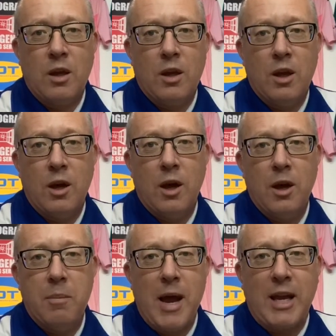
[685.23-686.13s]

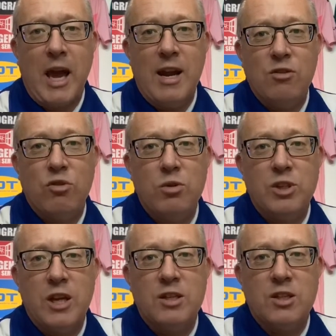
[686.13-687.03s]
Ken Andrews
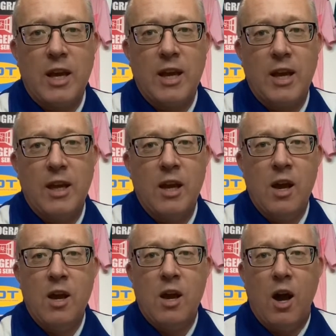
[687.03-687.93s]
is saying,
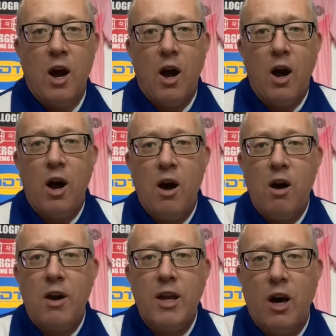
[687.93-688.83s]

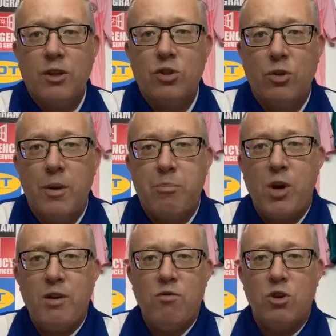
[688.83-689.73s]
hi, I saw that
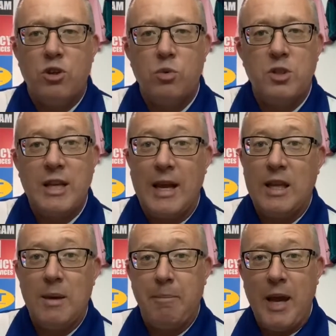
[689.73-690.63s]
Brendan Rodgers was saying in
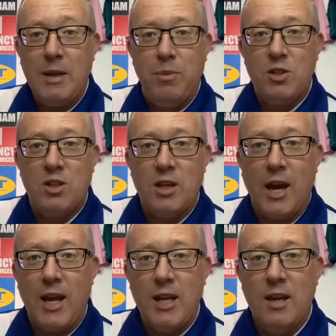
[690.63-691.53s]
the papers
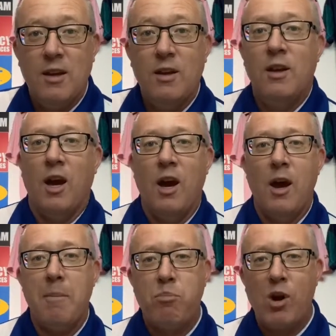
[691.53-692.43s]
today,
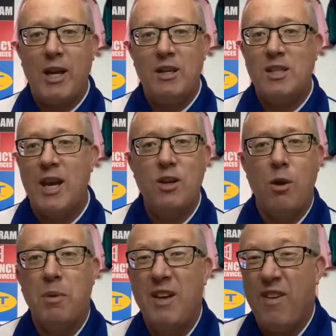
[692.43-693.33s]
brackets, Ken,
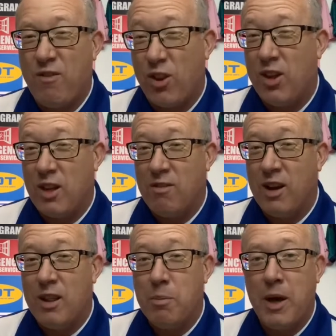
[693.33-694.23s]
don't believe everything you read
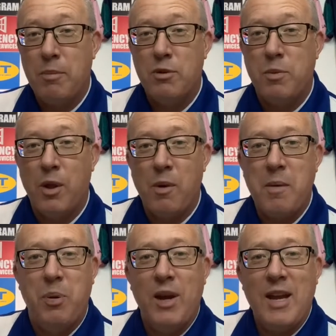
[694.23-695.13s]
in the papers, by the way,
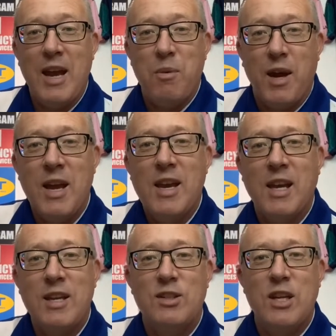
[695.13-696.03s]
but anyway,
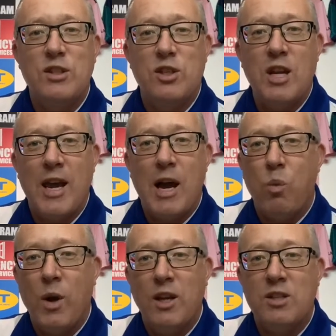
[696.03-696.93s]
Ken says, today our
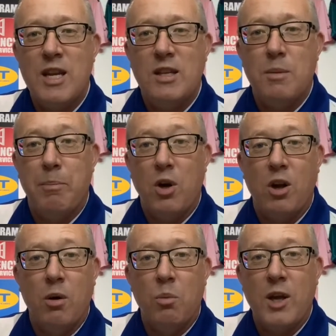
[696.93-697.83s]
wingers need to buck
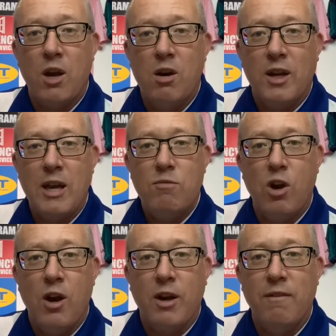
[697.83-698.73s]
up. We can't keep
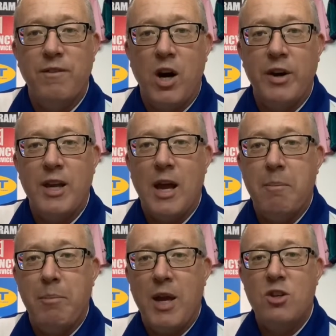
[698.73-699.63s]
relying on Vardy, and
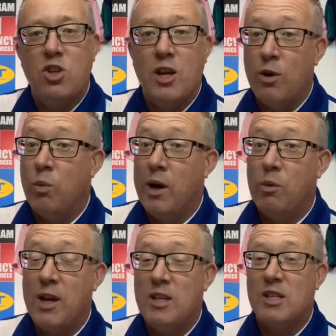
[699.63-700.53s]
Ben
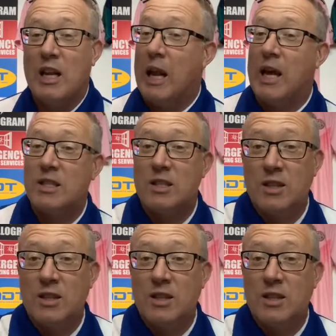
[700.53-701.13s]
Chilwell is class.